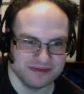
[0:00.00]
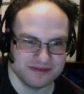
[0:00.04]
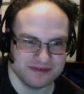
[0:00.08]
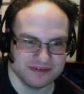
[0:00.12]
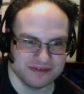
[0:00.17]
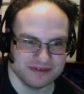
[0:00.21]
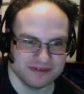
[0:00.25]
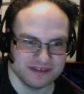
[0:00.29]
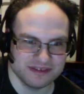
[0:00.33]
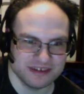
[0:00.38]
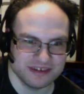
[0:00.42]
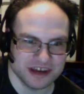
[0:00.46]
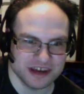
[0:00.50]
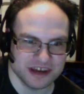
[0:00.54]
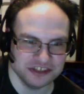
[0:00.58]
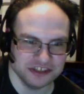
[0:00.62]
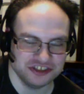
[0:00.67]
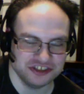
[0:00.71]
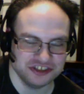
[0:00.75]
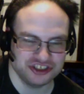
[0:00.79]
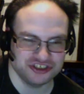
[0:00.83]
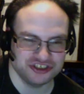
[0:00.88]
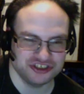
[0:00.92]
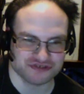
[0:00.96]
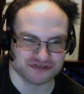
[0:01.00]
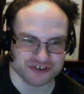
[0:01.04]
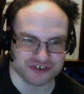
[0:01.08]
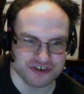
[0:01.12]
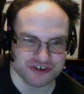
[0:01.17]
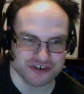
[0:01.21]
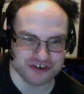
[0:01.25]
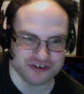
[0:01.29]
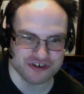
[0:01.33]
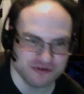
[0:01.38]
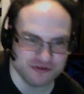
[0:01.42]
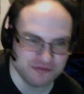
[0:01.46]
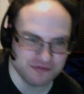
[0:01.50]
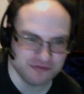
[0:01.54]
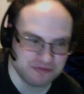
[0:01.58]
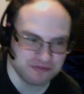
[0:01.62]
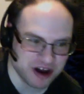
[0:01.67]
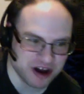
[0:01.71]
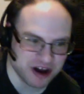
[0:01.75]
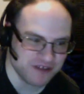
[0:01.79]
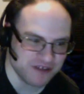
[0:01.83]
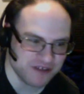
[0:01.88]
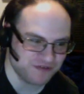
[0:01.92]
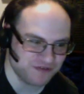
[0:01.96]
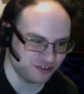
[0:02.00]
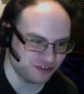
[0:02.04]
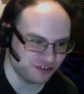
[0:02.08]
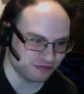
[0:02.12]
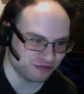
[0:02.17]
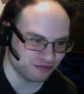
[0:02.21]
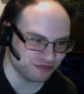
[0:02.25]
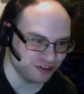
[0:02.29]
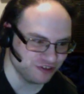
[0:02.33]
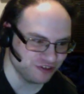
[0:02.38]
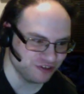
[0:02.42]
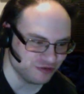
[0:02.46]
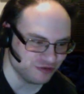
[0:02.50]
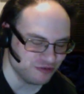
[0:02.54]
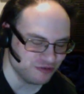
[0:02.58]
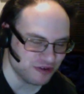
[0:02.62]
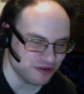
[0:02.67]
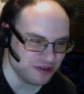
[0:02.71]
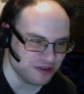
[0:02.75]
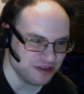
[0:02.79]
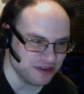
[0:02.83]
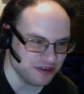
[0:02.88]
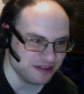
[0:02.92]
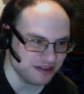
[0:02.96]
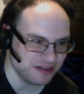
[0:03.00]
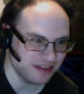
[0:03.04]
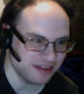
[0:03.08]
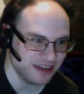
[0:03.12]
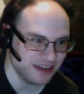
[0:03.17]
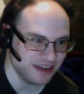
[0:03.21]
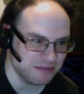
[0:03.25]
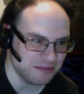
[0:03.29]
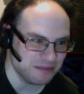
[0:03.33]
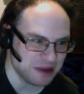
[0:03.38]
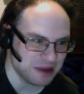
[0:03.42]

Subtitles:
it's true, but for some reason, the thing about the